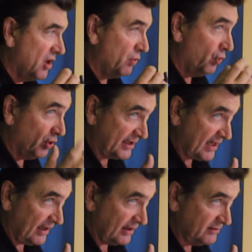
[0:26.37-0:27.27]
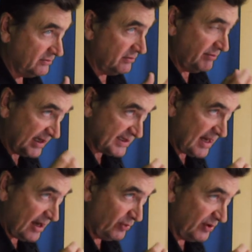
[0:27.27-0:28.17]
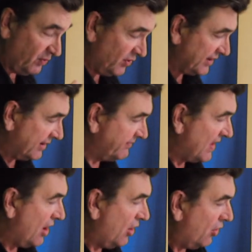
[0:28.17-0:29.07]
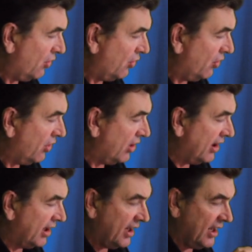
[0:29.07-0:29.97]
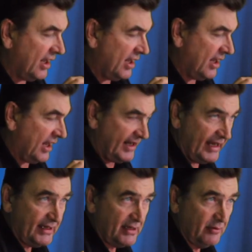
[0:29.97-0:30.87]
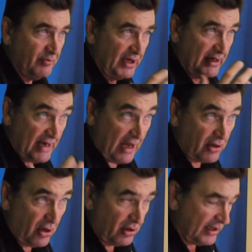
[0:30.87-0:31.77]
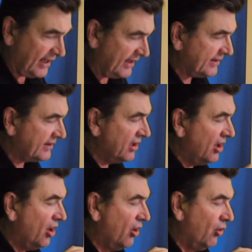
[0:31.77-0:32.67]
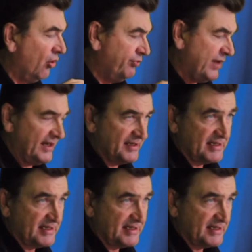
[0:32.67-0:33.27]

watercolour mixed down with water, or an ink, be it an alcohol ink, or better